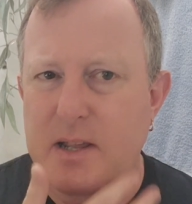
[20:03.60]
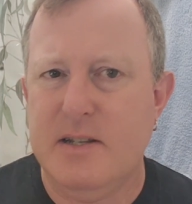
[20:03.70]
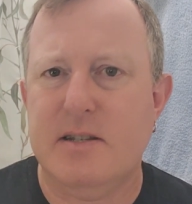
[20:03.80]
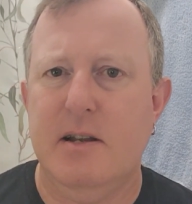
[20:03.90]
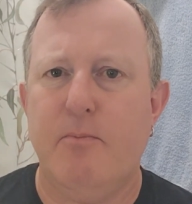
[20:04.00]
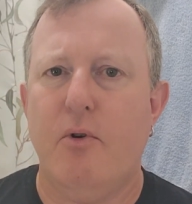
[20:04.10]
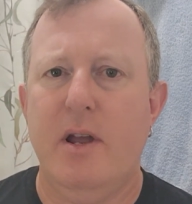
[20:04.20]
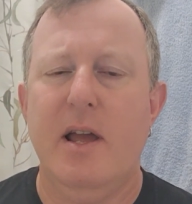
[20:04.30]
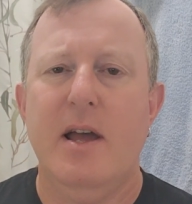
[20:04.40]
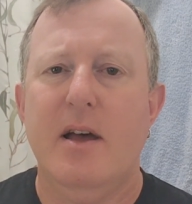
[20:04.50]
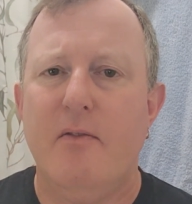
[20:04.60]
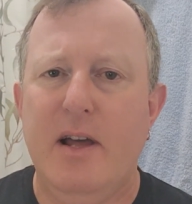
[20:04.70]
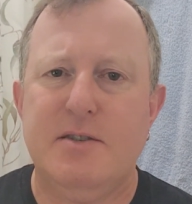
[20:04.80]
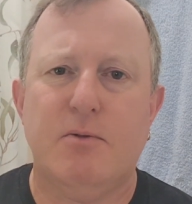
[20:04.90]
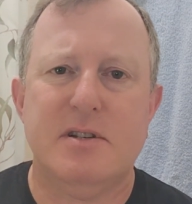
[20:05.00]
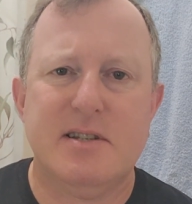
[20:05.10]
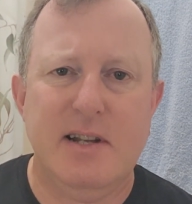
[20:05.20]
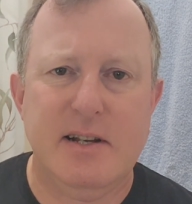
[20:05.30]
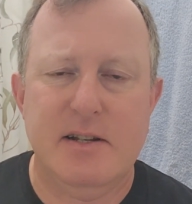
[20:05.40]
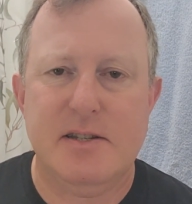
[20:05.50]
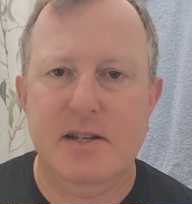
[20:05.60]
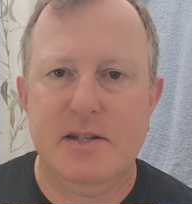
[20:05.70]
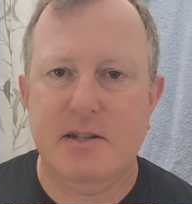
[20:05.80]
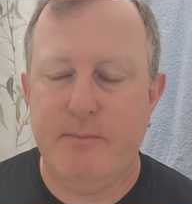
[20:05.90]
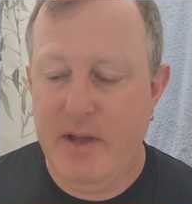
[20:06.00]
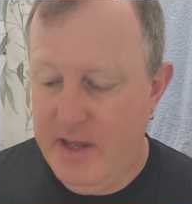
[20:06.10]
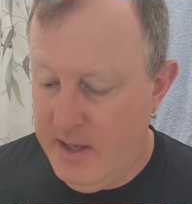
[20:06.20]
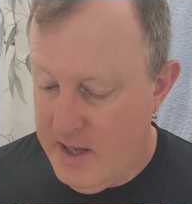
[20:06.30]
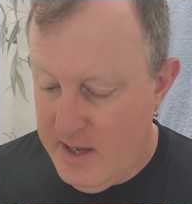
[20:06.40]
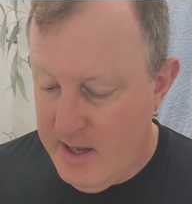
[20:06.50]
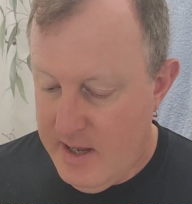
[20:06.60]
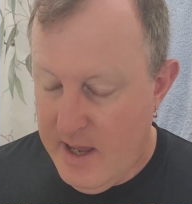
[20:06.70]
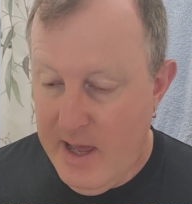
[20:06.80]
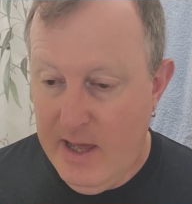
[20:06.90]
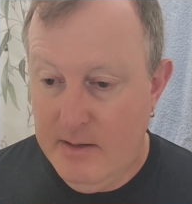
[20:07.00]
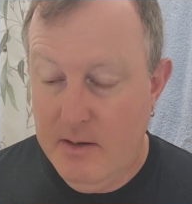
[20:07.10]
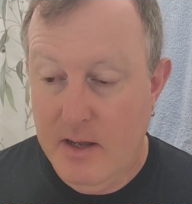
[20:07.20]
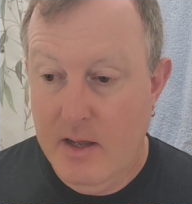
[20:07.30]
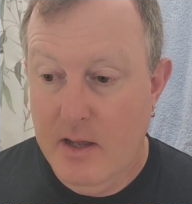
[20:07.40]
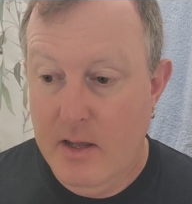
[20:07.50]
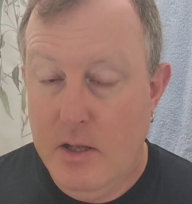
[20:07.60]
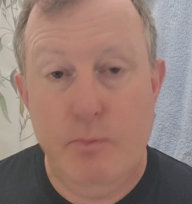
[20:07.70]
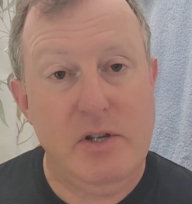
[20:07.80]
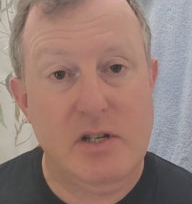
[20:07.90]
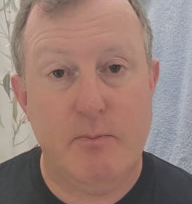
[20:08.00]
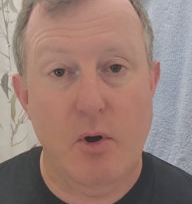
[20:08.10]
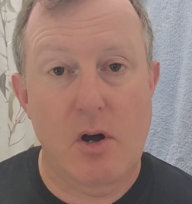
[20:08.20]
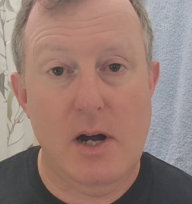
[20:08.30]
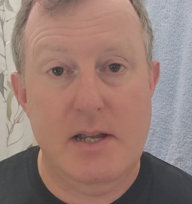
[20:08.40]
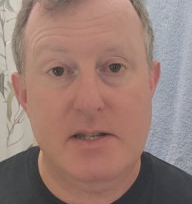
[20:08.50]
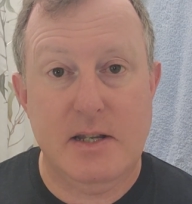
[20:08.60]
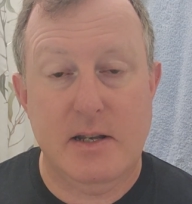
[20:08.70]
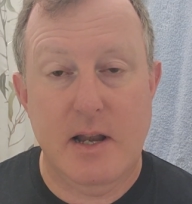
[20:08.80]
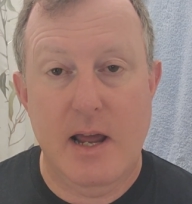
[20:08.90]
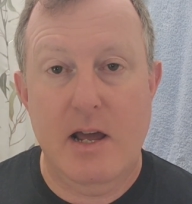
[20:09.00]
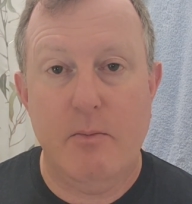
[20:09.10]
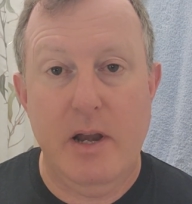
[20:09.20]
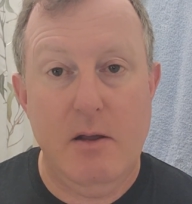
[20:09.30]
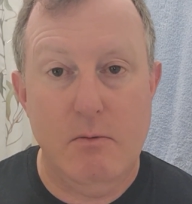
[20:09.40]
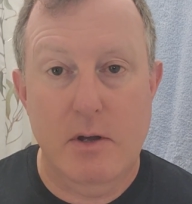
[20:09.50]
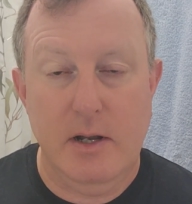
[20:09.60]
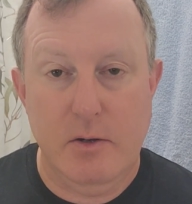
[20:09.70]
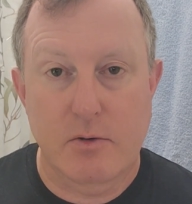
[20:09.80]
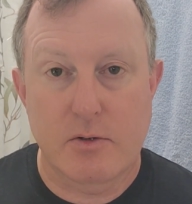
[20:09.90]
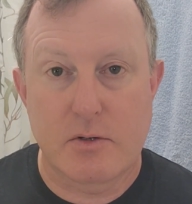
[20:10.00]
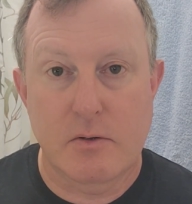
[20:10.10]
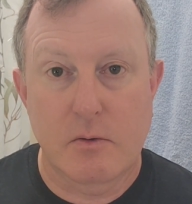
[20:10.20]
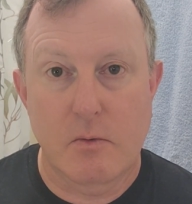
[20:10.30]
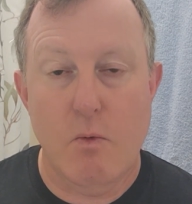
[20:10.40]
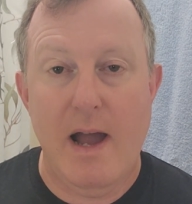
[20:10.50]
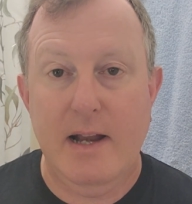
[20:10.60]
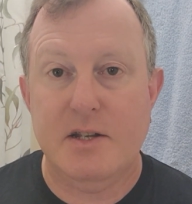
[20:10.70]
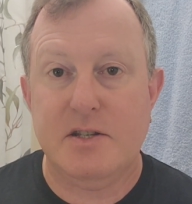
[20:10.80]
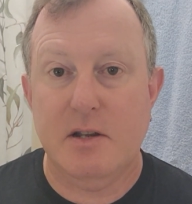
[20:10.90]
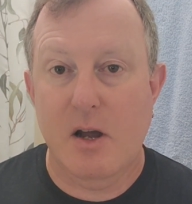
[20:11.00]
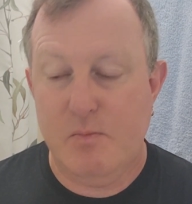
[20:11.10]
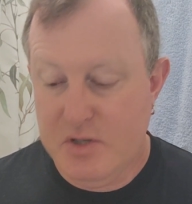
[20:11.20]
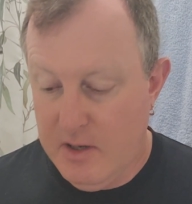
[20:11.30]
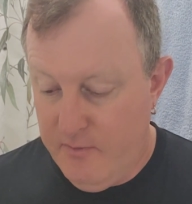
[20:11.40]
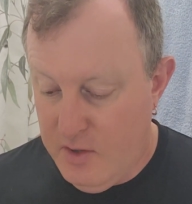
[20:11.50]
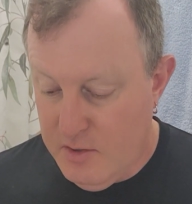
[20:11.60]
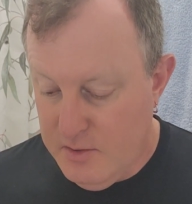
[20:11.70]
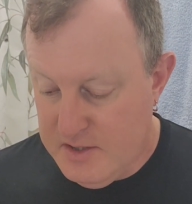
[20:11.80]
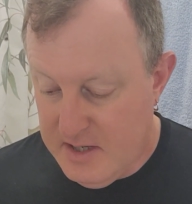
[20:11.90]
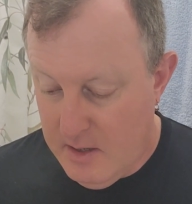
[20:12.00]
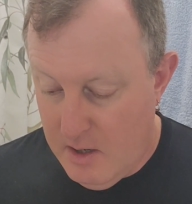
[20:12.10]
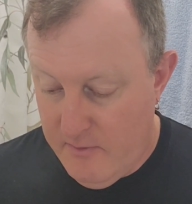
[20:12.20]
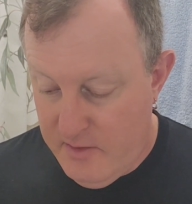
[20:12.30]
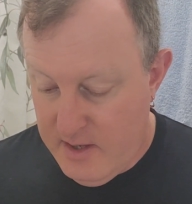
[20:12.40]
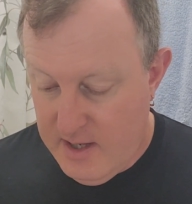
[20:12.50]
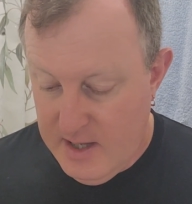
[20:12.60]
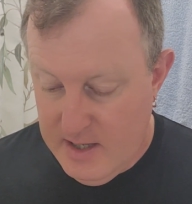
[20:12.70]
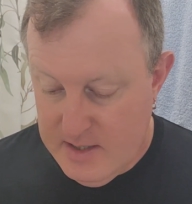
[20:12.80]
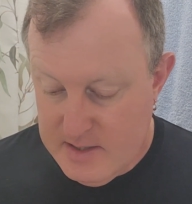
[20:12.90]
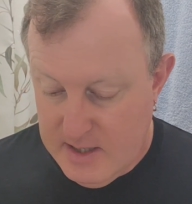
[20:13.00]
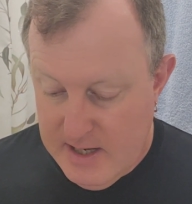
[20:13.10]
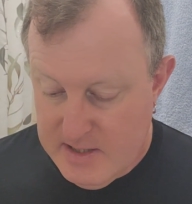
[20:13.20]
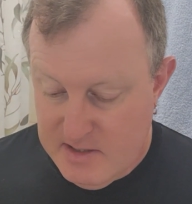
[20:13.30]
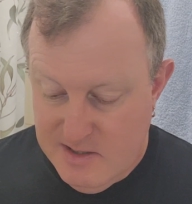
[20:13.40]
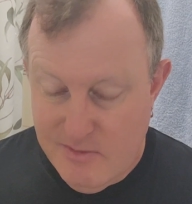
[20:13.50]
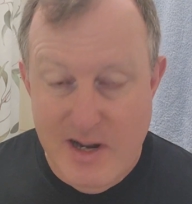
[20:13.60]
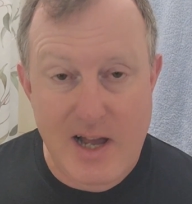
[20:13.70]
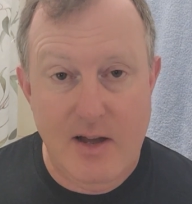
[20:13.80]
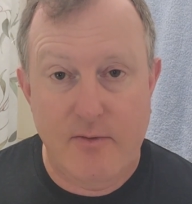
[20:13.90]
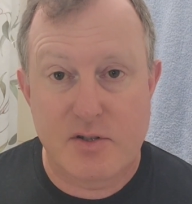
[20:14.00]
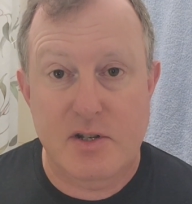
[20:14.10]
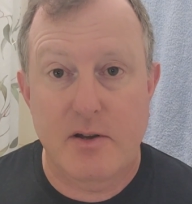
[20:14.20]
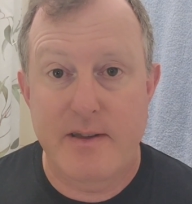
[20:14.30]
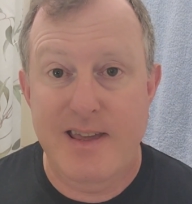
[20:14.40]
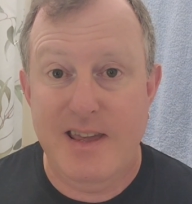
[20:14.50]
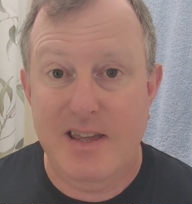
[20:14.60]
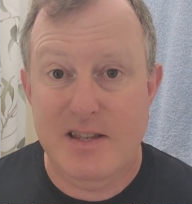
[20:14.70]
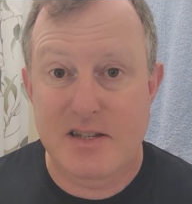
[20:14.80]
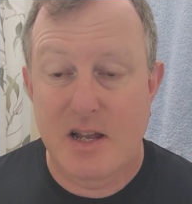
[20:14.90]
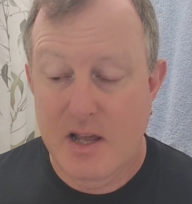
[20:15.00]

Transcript: and slippery. That's what slickness is to me. And You'd be surprised at how many really good rated soaps I've used over the years, the last 2.5 or so years,